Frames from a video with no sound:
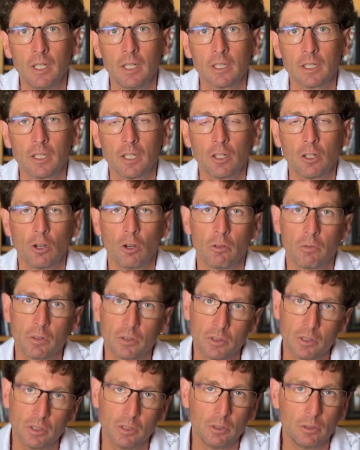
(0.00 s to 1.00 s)
get over
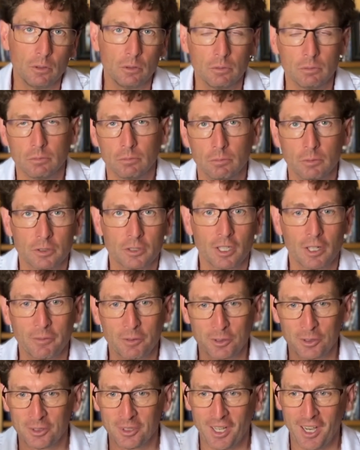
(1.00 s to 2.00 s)
to whichever
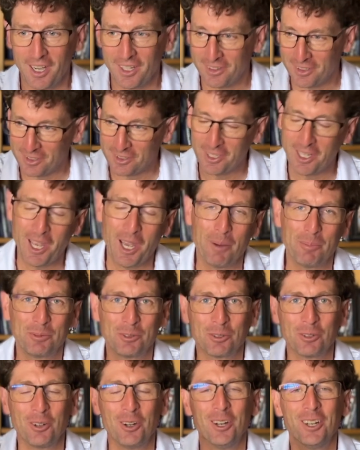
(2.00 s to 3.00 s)
side the tabs
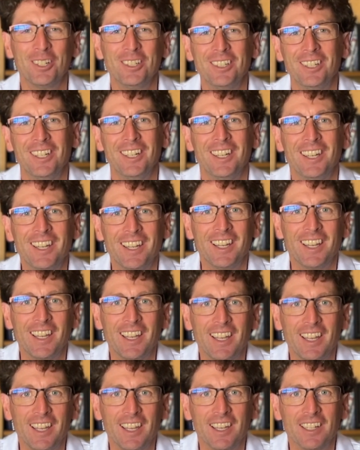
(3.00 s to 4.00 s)
are on
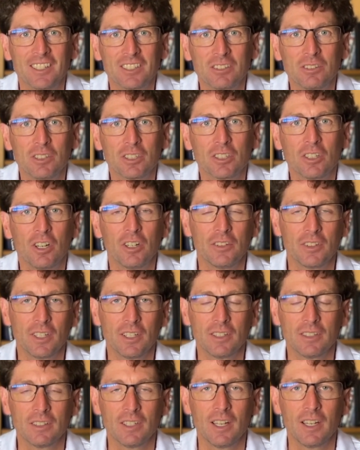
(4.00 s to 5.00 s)
and click on the
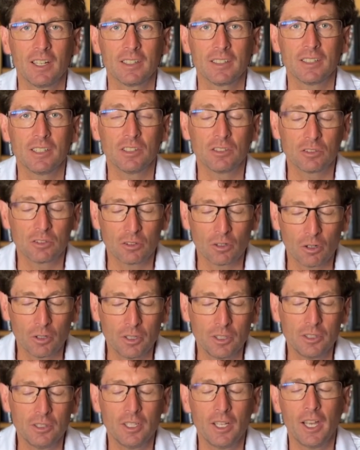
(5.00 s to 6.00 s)
Get
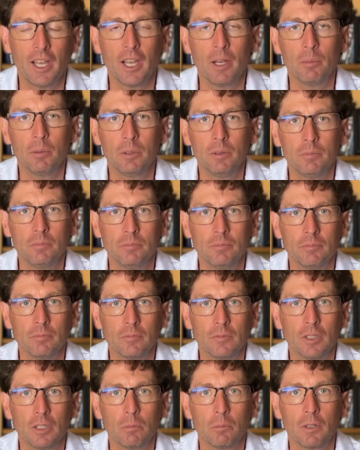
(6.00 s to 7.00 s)
Started tab.
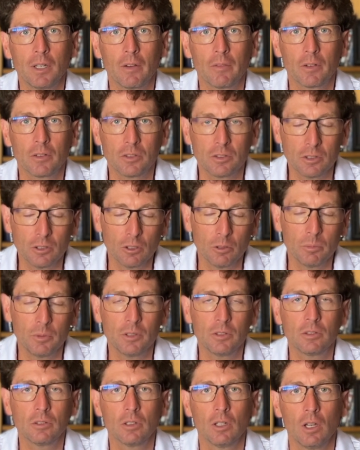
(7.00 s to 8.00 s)
Then we have our
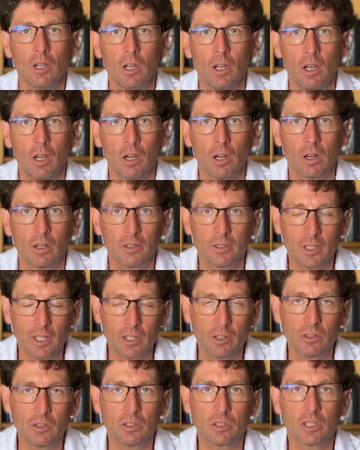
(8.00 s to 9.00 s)
syllabus, our
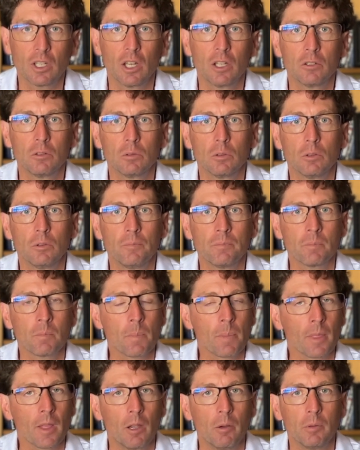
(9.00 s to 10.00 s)
daily schedule,
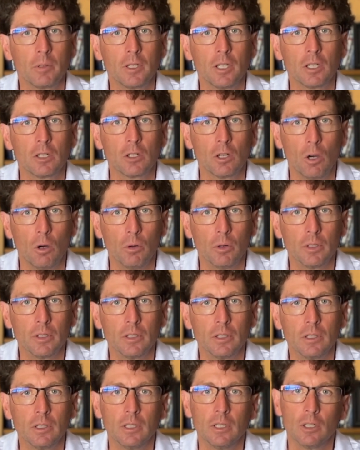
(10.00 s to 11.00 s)
and we get going.
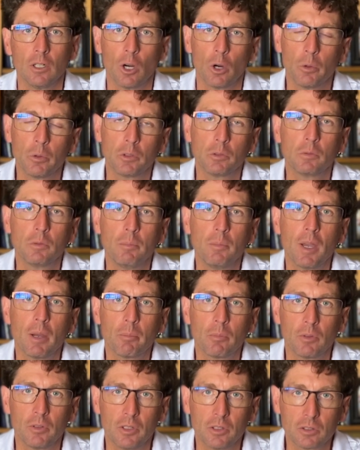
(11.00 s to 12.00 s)
And always
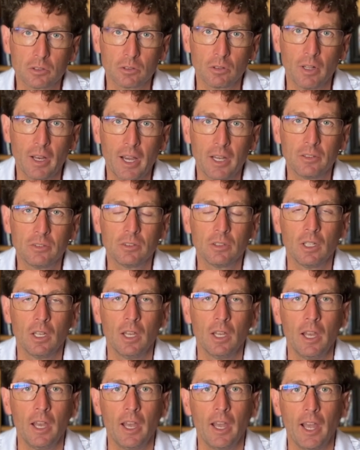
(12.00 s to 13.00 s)
remember this class,
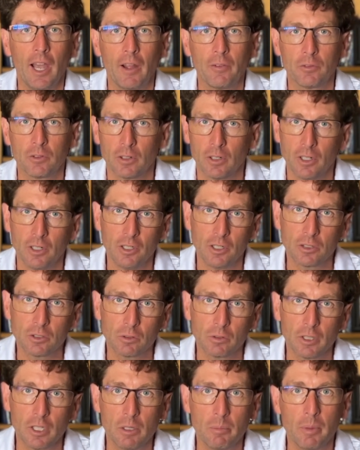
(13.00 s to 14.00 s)
after an initial
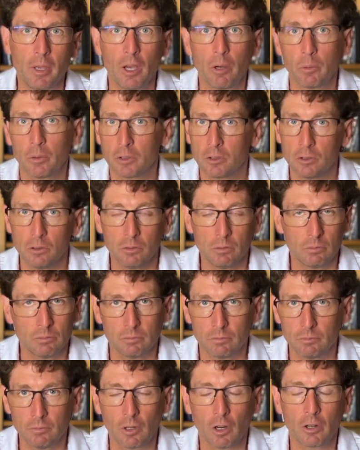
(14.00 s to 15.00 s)
email, which you
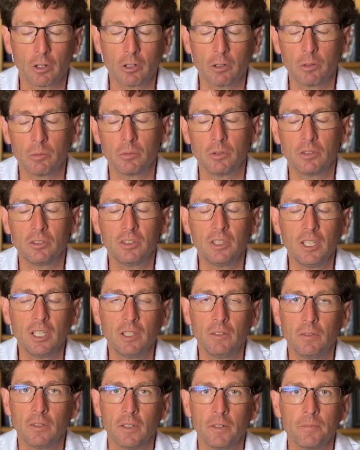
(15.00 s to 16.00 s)
already
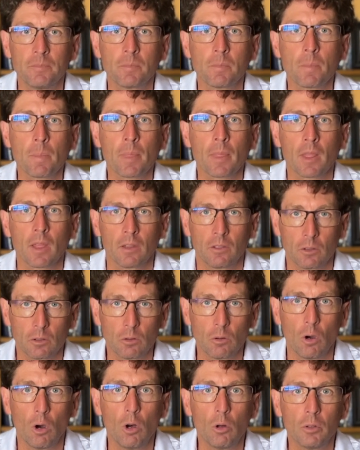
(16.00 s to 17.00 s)
received, the
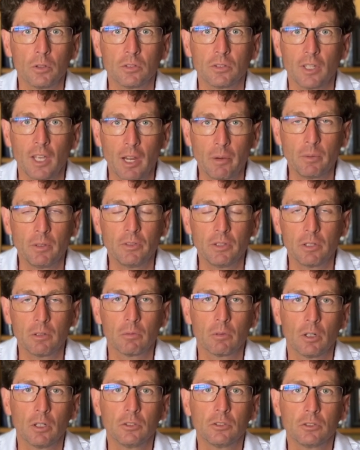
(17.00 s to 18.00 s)
goal is everything
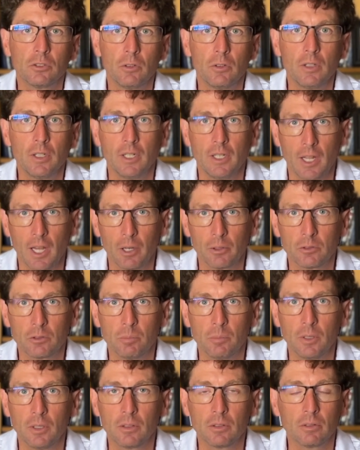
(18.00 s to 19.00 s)
runs through the
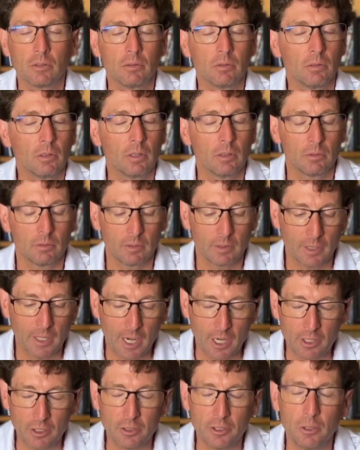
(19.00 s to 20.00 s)
announcements.
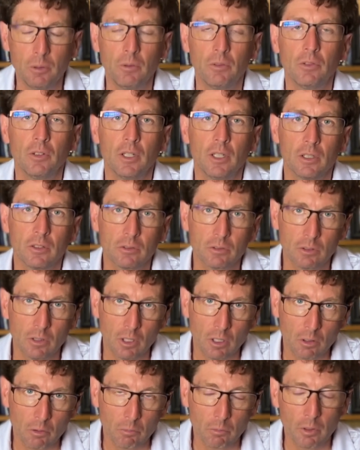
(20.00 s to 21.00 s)
How to do things,
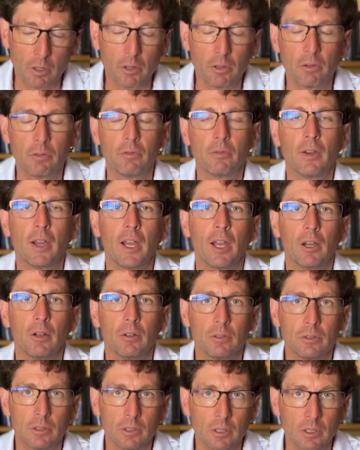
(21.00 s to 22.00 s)
where they're
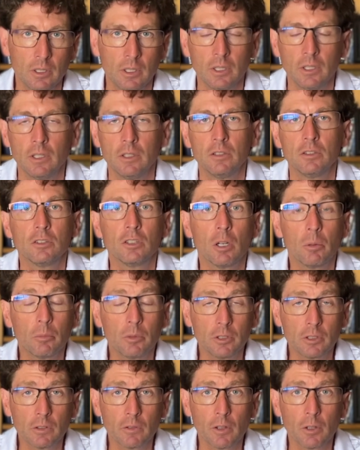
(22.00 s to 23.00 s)
found,
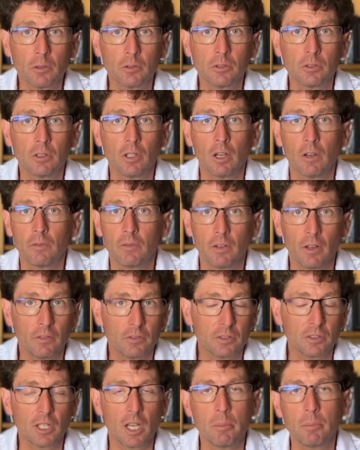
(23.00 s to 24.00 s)
summaries of those of
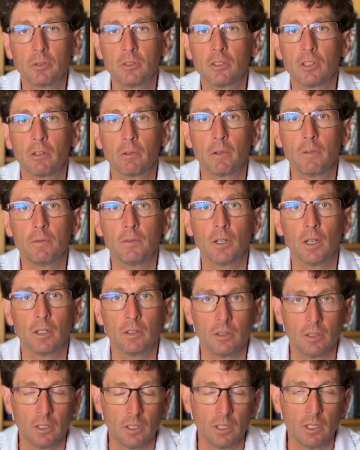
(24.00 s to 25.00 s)
assignments that we've done.
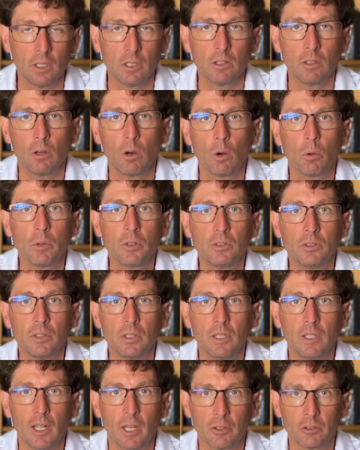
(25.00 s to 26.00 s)
Always the
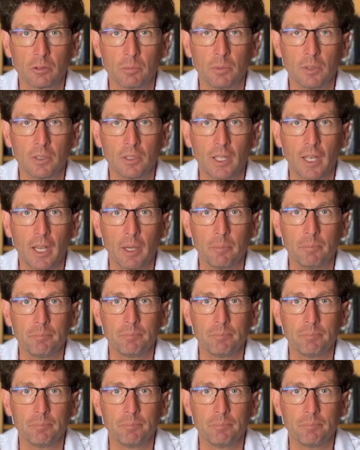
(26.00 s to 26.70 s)
announcement tab.